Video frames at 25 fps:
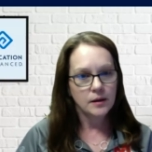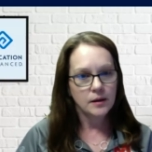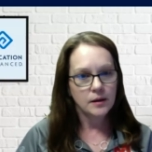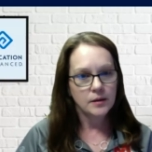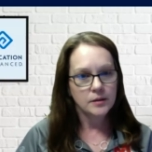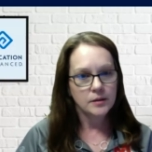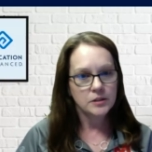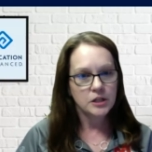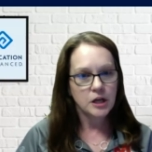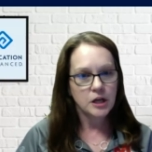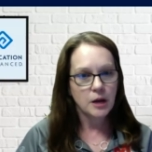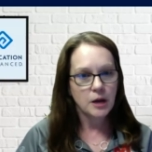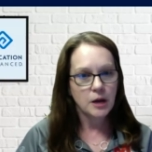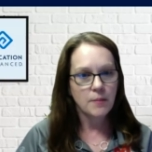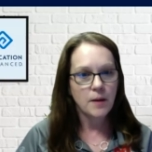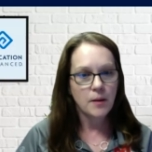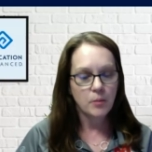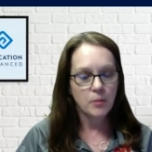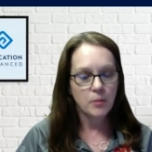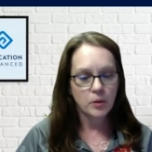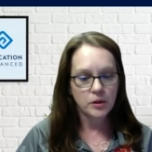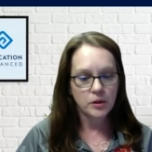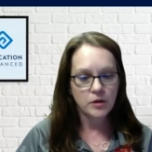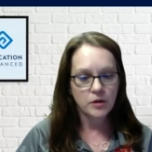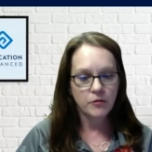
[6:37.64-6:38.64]
to come up
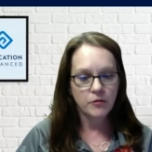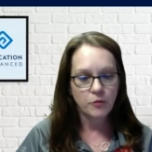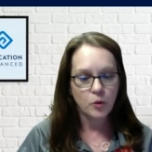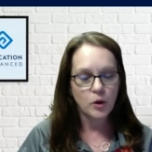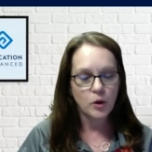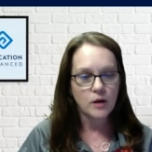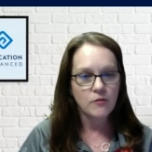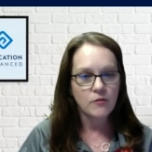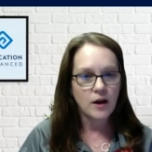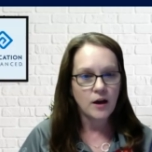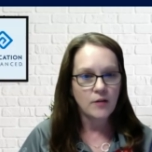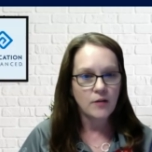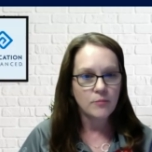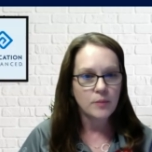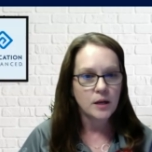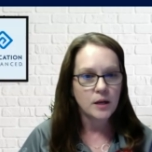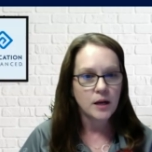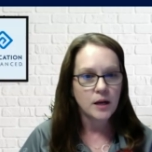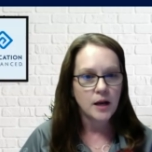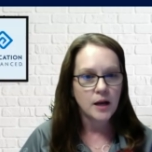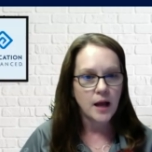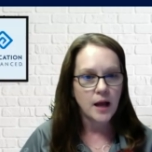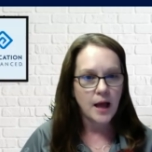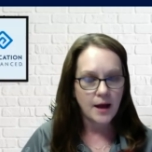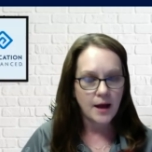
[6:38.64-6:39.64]
with the 45 minute
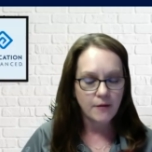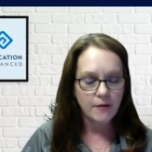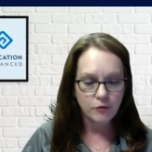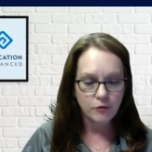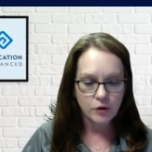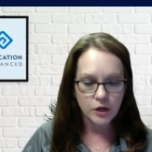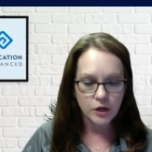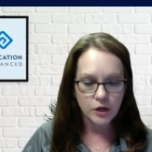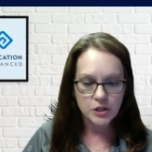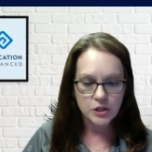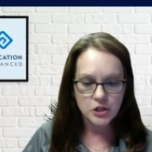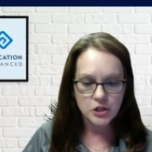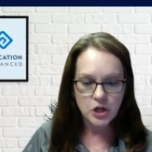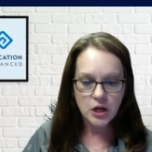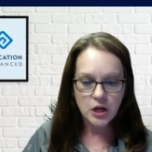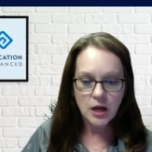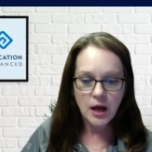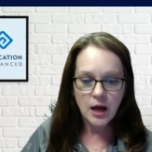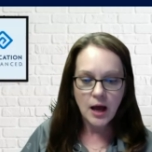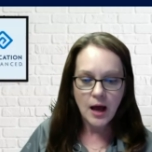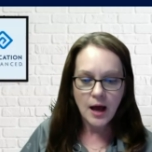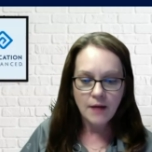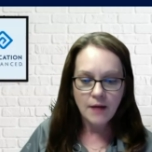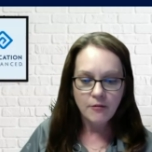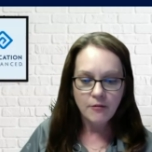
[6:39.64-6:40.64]
average.
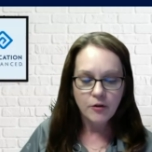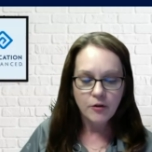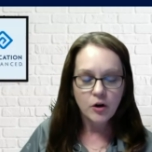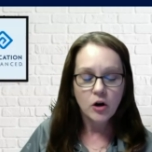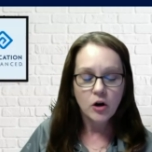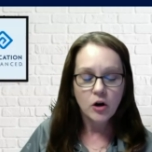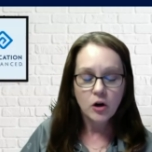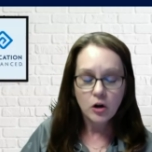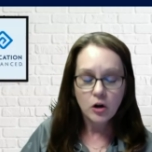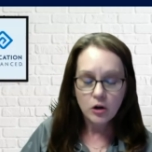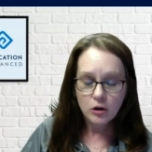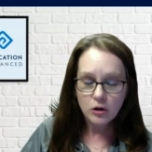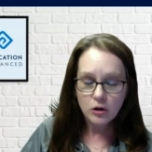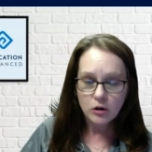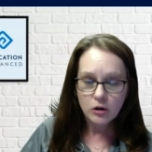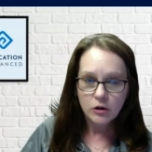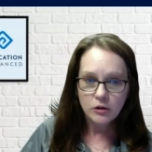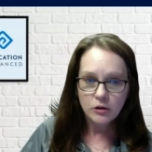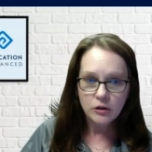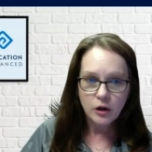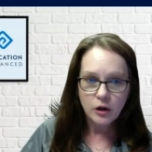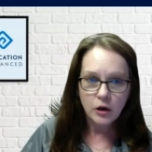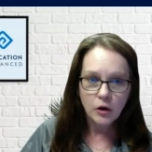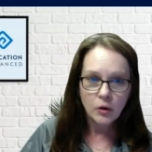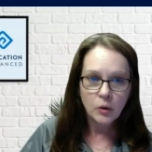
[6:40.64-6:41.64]
I've heard
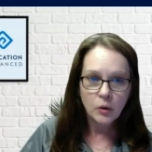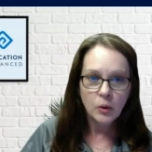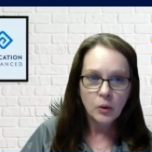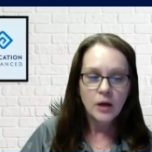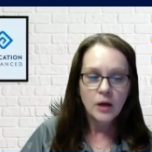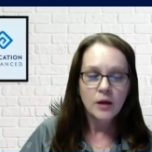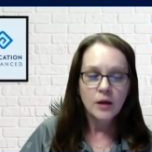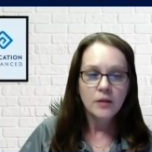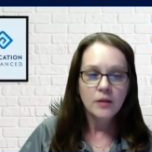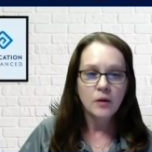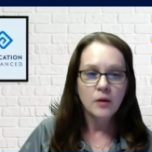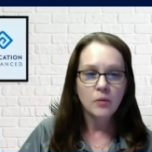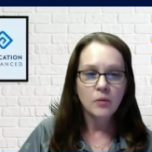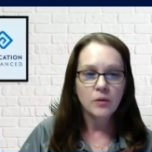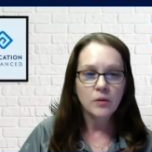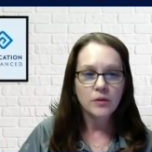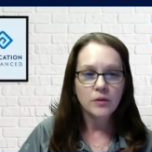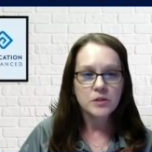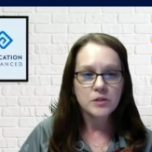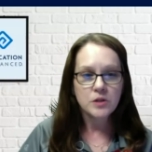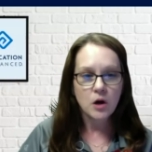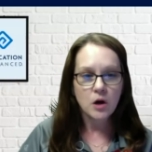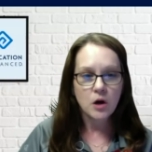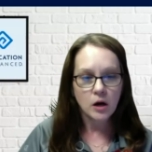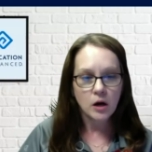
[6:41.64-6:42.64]
though that when the
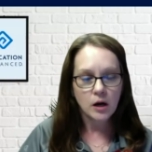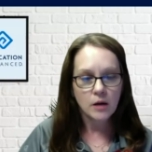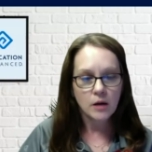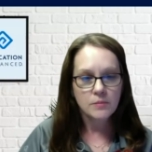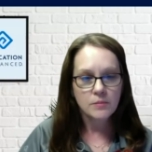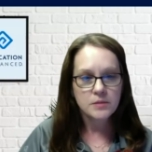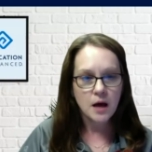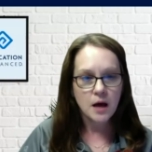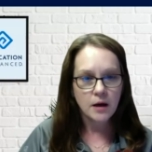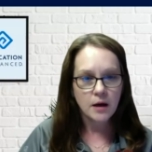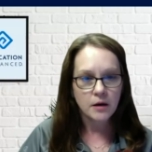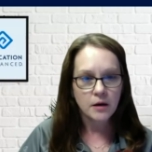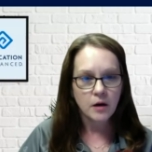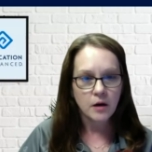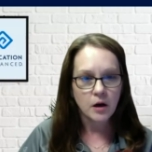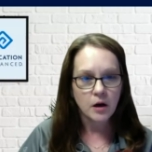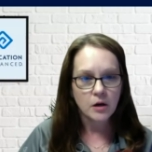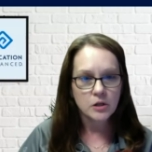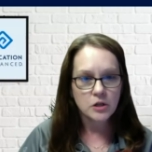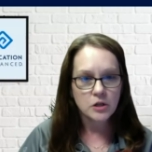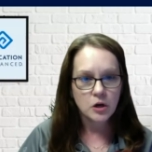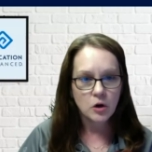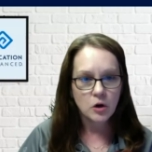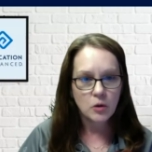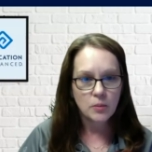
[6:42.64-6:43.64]
saw comes out in
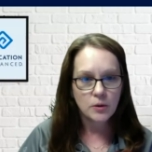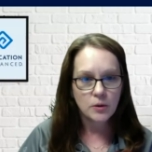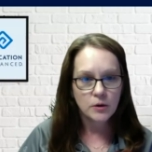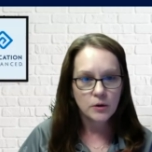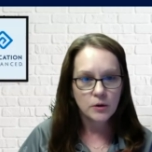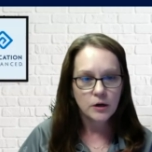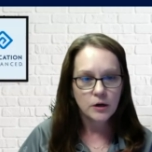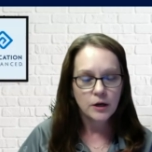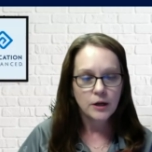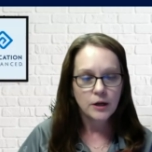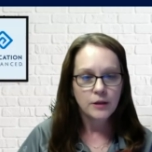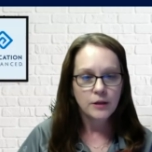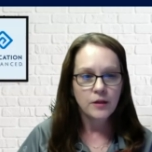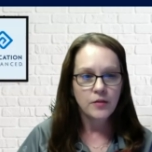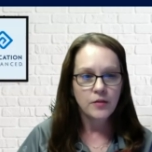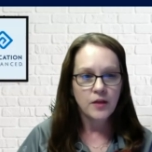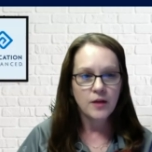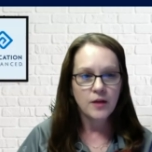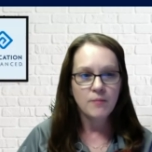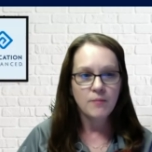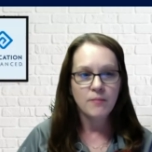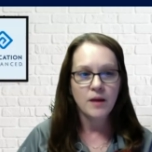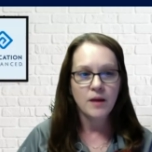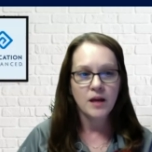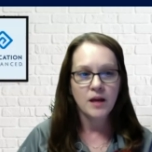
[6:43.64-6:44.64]
October that they
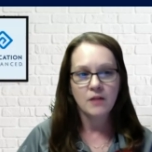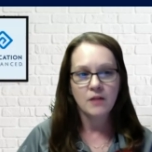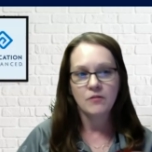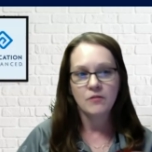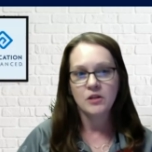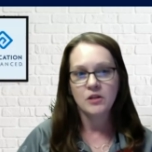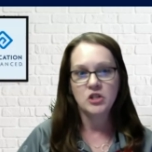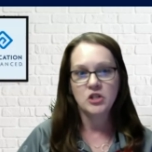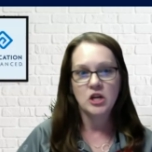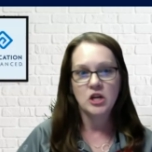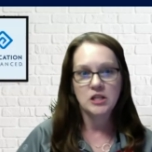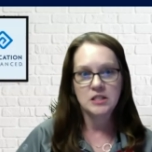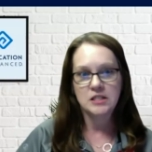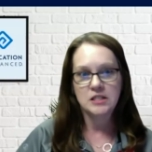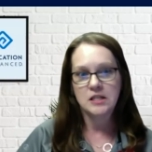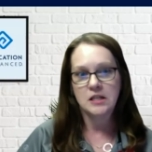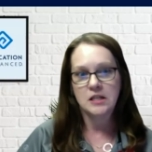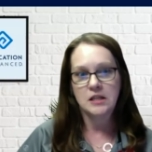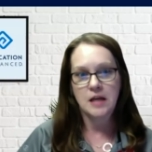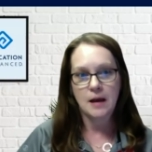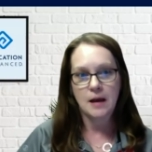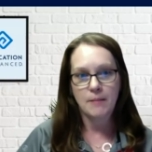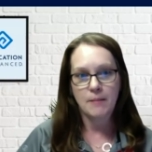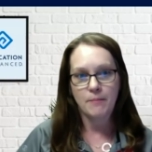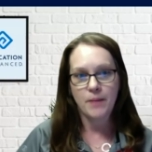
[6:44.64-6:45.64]
may have adjusted
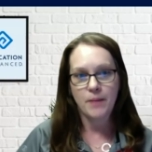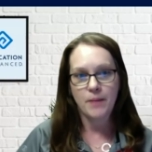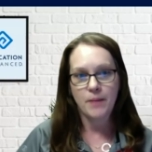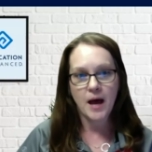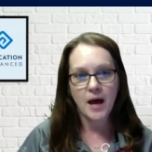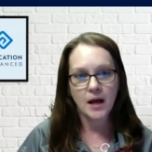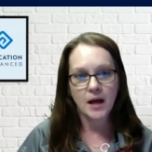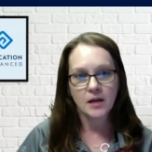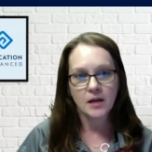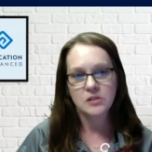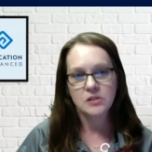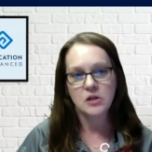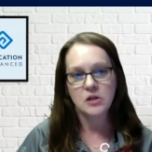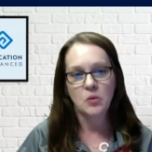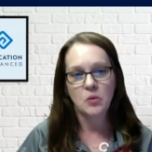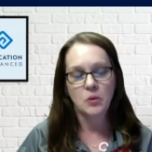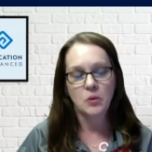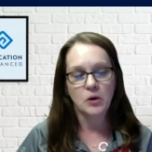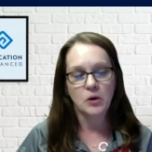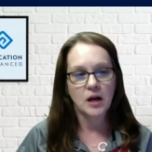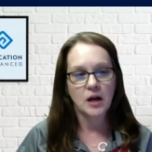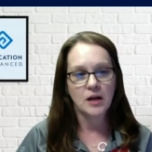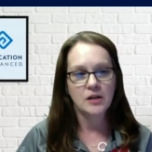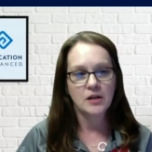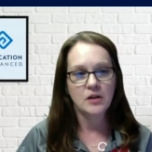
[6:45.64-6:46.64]
that back. So we're
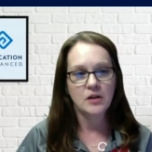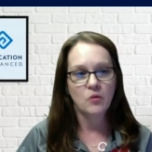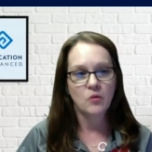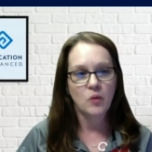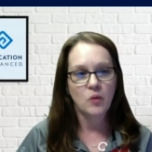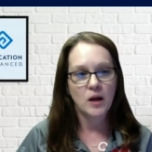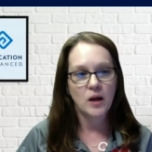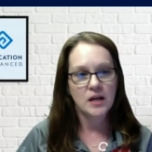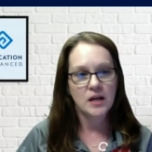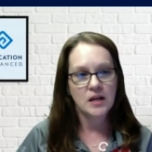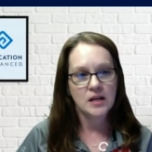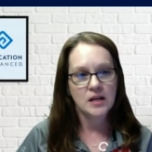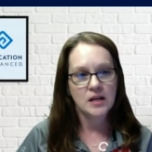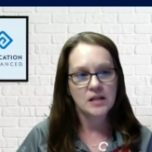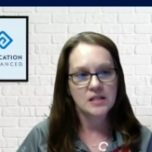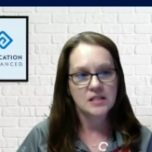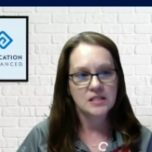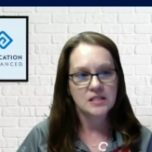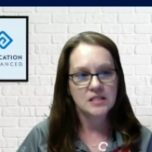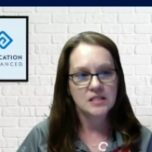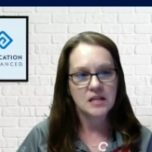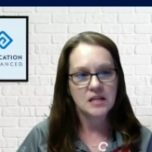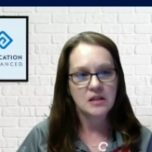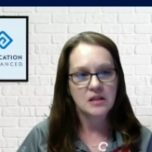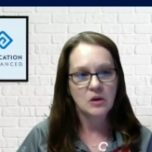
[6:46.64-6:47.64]
kind of waiting to
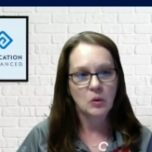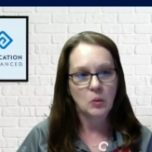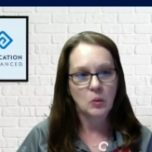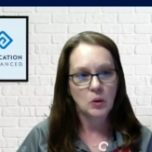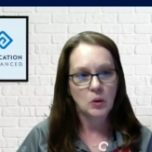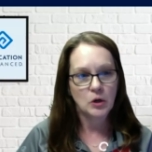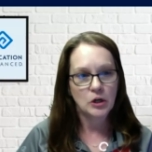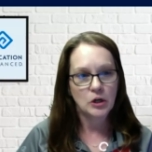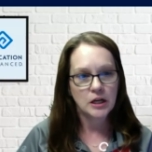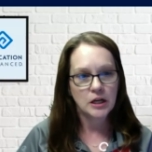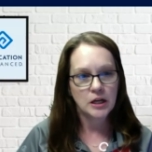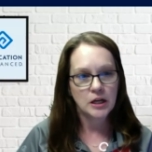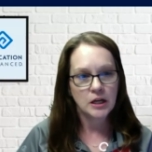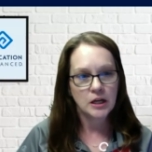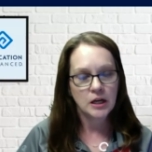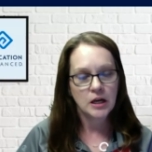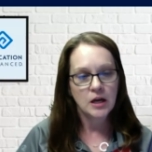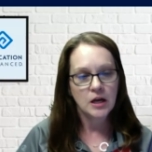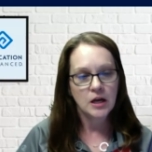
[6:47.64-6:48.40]
see the wording